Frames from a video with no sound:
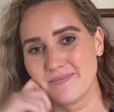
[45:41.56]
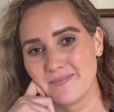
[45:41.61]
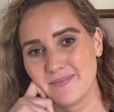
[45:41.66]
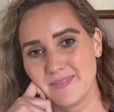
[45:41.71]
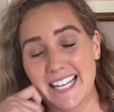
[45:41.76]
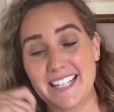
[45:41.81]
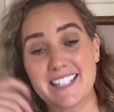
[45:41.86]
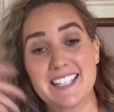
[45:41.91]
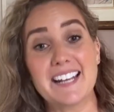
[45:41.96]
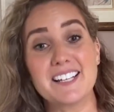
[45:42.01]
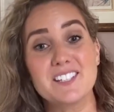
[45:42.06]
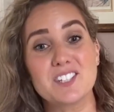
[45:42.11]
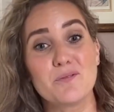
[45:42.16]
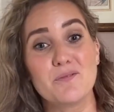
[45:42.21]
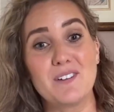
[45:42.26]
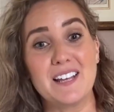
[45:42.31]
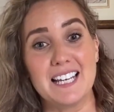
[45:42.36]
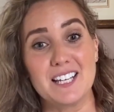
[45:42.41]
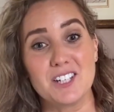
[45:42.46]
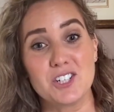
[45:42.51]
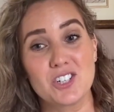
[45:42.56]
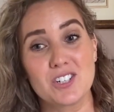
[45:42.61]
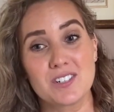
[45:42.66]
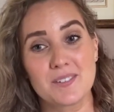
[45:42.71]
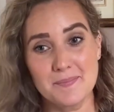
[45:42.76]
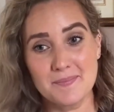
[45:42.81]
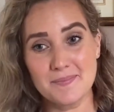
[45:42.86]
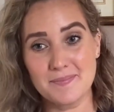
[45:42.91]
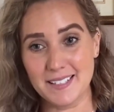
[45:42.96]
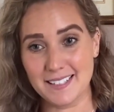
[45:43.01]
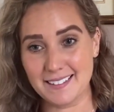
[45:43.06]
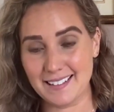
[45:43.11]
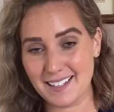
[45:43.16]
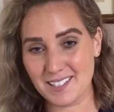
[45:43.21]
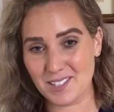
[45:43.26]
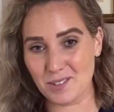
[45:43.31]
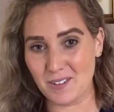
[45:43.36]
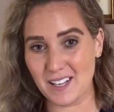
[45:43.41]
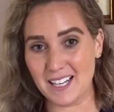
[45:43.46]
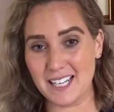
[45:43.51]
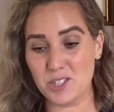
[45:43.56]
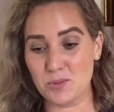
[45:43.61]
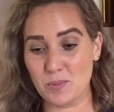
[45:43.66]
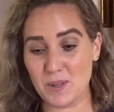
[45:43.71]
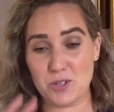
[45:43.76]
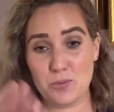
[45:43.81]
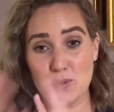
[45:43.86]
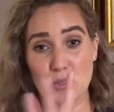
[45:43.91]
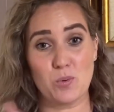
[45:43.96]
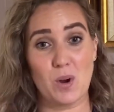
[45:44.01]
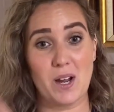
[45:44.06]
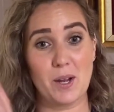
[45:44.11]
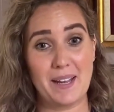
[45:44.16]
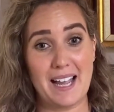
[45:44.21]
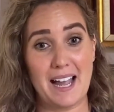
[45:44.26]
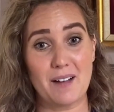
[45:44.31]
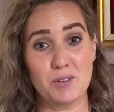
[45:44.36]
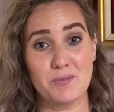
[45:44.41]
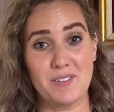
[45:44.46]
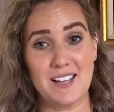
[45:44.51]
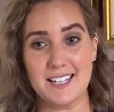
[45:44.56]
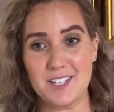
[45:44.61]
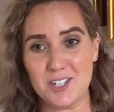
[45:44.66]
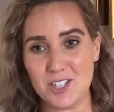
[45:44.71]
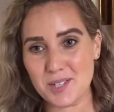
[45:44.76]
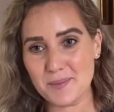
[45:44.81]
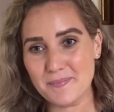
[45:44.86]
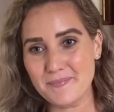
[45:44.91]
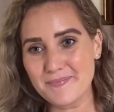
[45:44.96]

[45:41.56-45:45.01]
It takes a village. It takes a village, which is why we have a village.